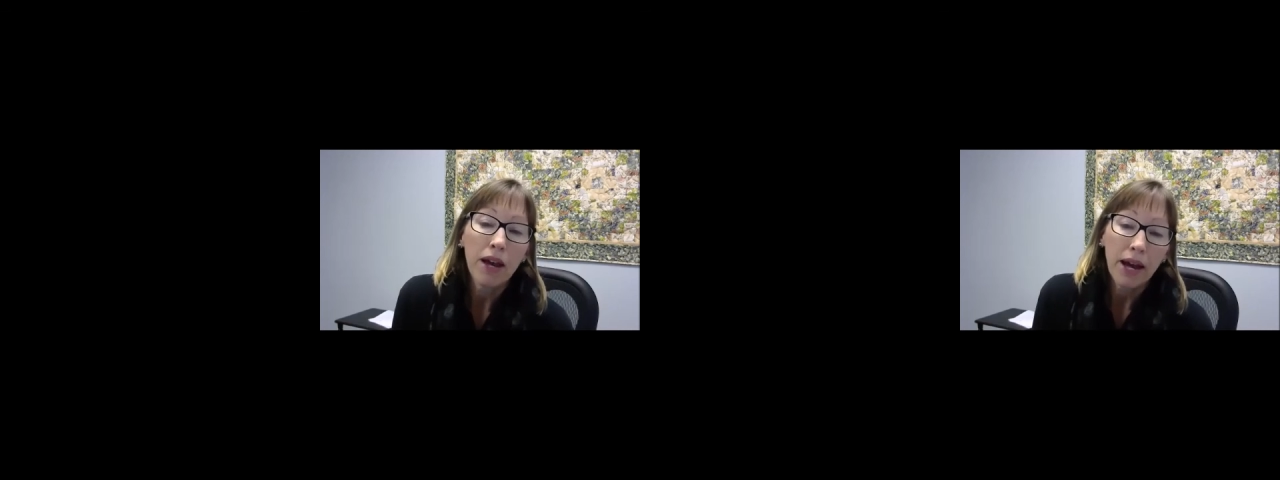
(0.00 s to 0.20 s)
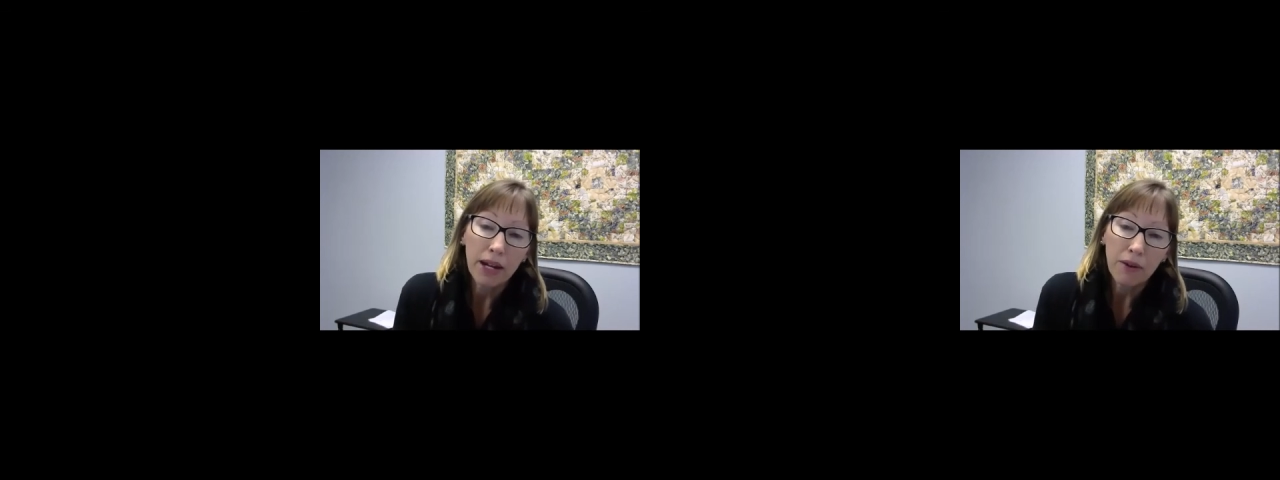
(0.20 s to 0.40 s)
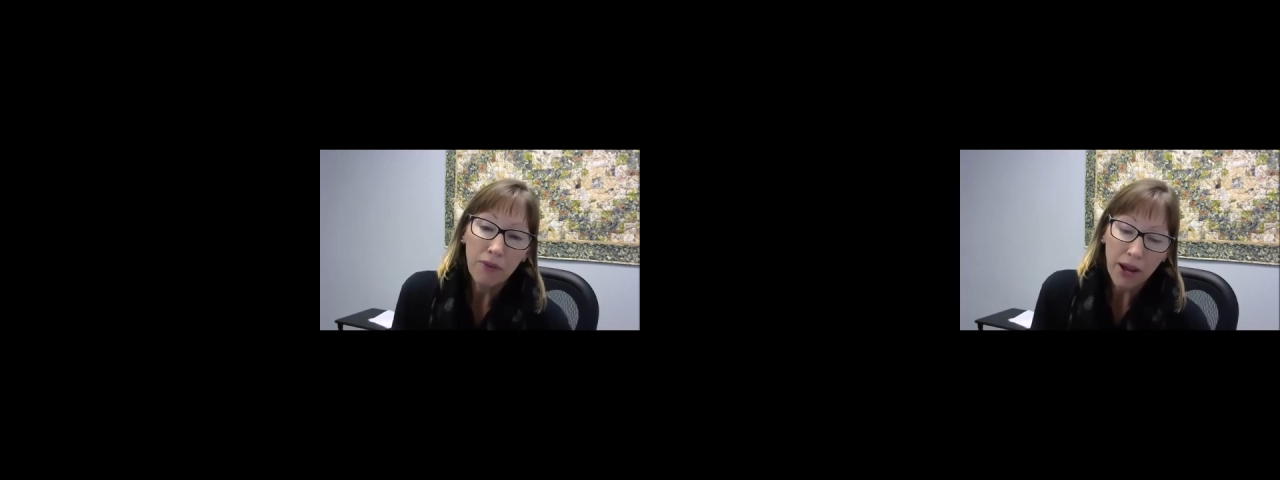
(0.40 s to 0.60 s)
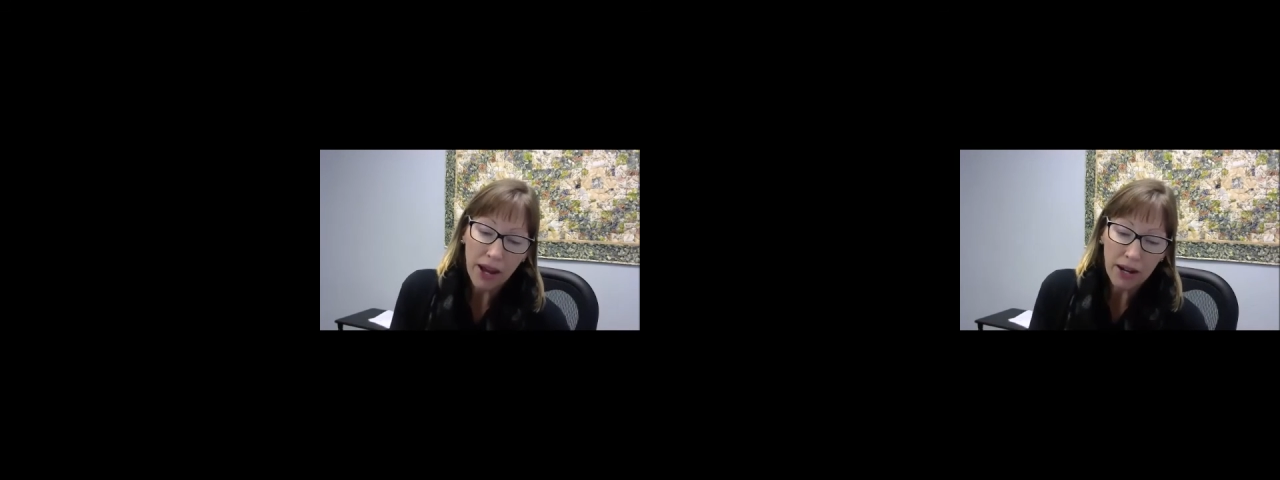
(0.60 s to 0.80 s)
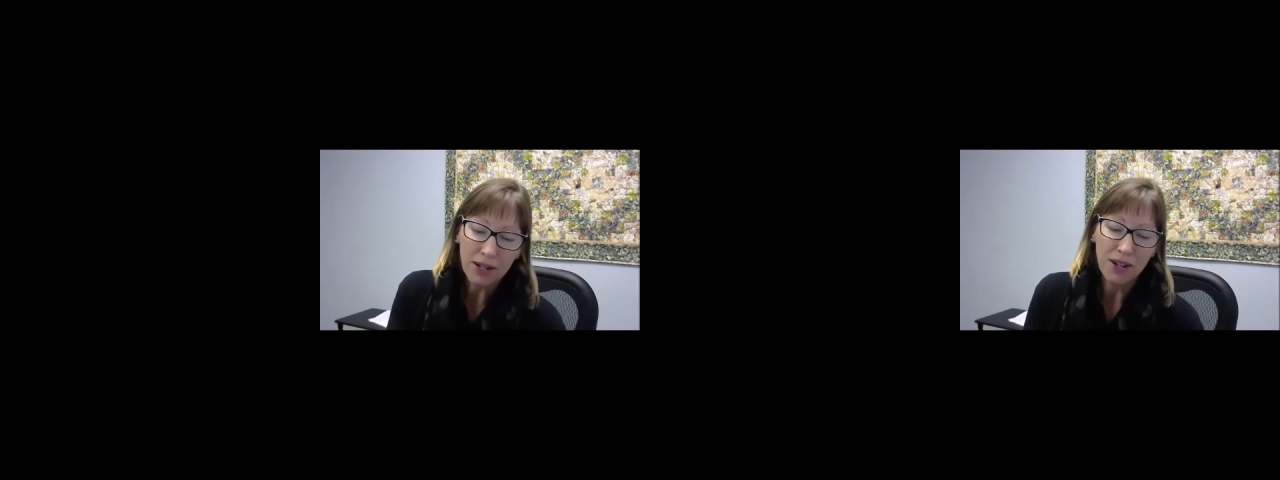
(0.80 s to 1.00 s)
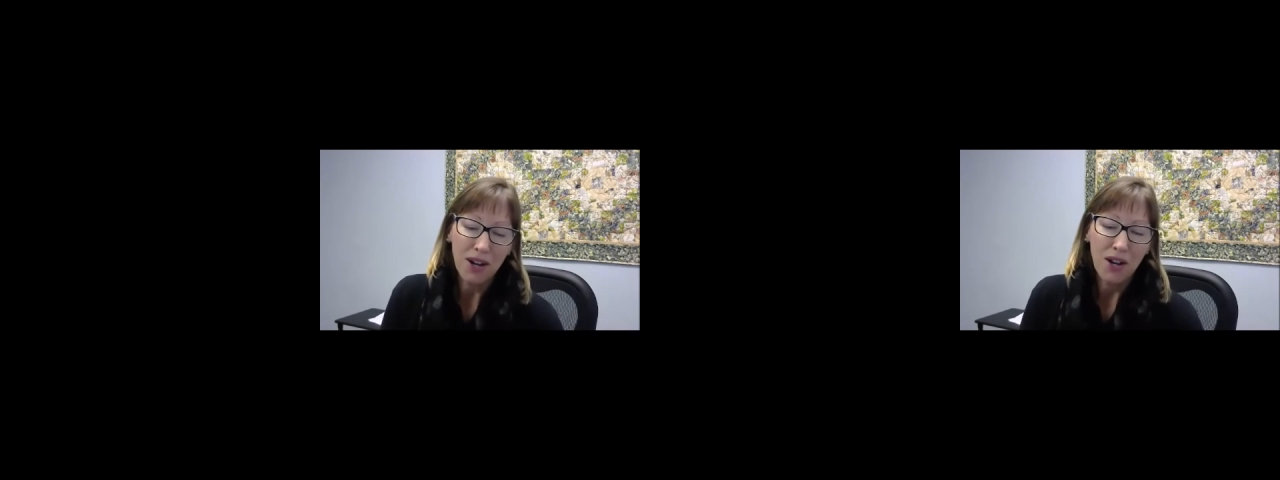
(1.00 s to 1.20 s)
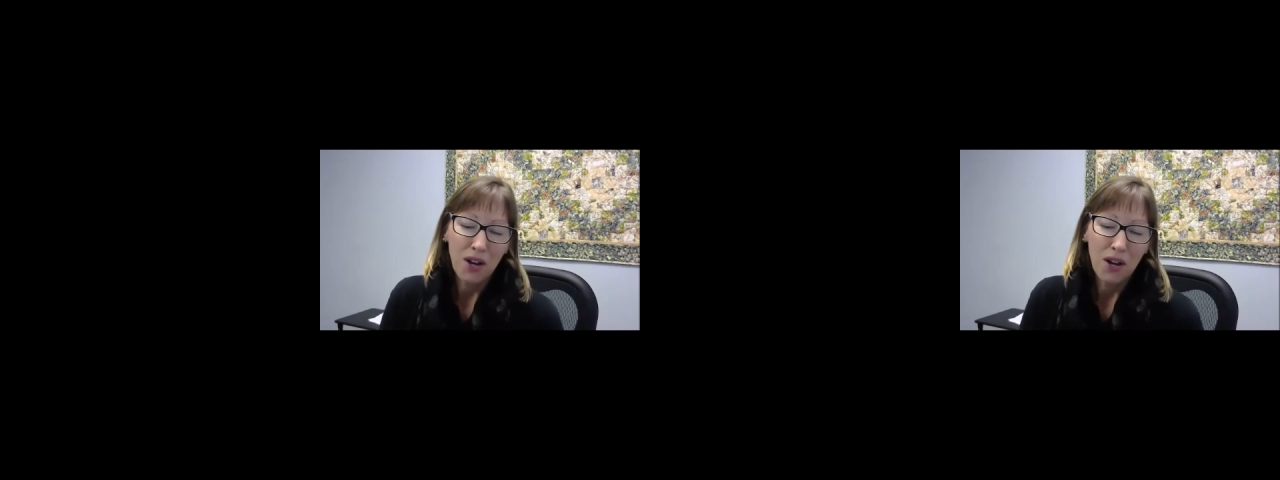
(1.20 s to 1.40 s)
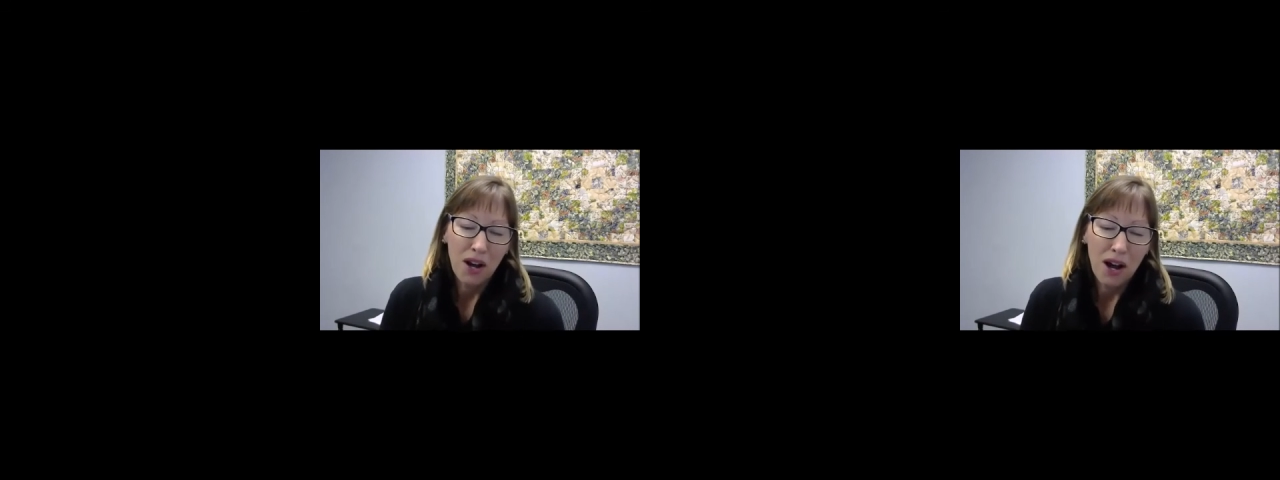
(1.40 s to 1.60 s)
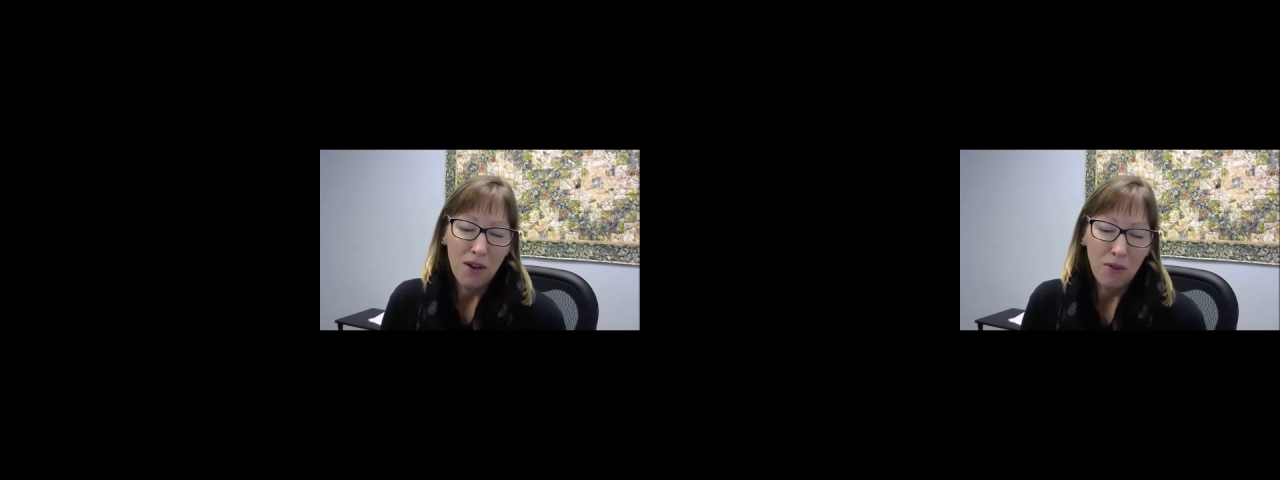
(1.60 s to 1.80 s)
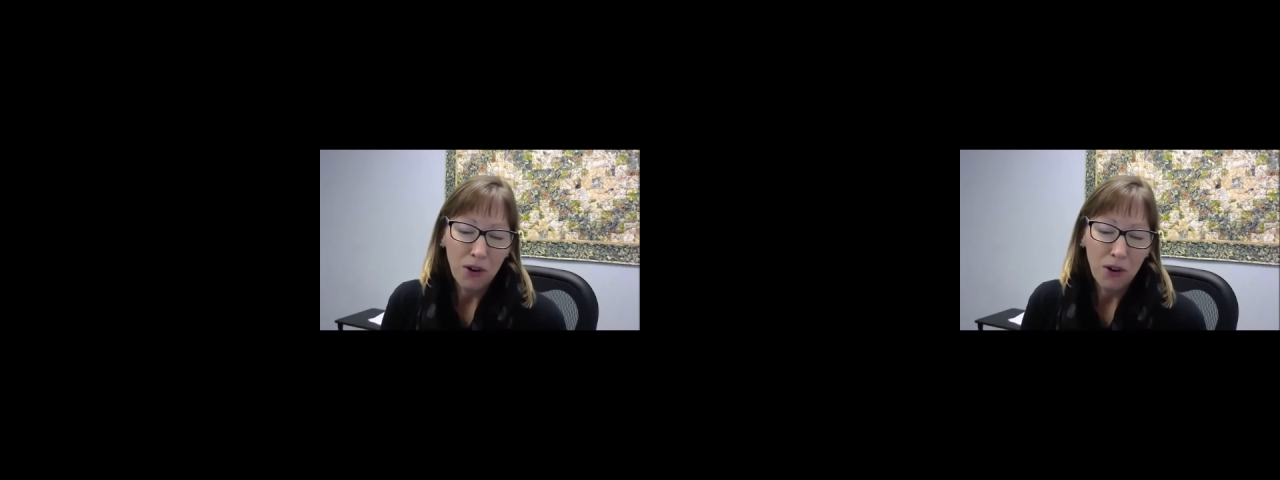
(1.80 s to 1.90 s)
And in fact, I've